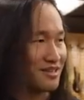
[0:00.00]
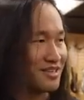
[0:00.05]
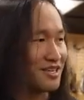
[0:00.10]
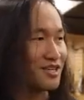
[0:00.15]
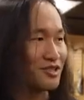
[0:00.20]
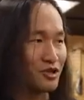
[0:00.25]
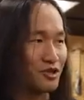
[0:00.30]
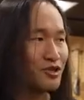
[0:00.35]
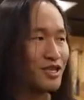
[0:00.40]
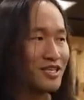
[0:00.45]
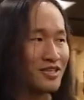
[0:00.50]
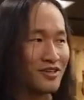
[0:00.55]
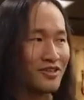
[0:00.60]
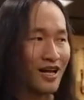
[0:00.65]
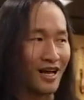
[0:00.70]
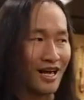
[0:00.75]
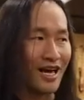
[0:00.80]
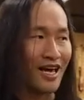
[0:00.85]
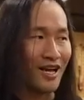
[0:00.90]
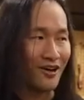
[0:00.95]
Yeah, you, you
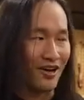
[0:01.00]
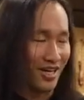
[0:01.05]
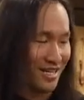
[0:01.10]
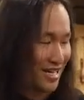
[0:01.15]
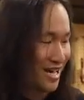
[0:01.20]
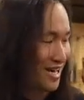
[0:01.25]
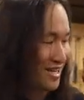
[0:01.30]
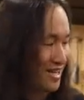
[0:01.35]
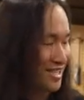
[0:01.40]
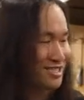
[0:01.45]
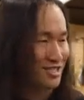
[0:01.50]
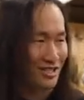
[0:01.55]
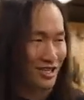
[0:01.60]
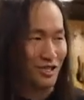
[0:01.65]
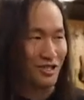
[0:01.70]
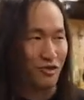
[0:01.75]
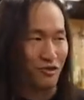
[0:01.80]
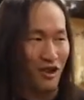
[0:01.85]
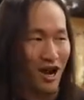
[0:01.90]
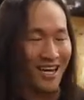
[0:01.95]
got to hear it. Yeah, that's
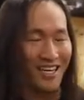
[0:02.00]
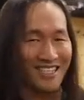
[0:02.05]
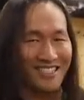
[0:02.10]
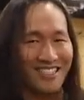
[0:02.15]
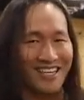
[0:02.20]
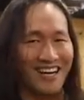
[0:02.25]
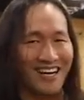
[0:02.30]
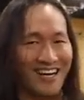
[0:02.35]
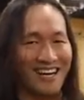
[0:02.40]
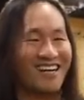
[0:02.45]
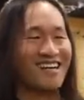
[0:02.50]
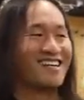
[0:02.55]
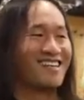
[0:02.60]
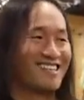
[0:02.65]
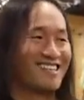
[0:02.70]
that's the right guitar.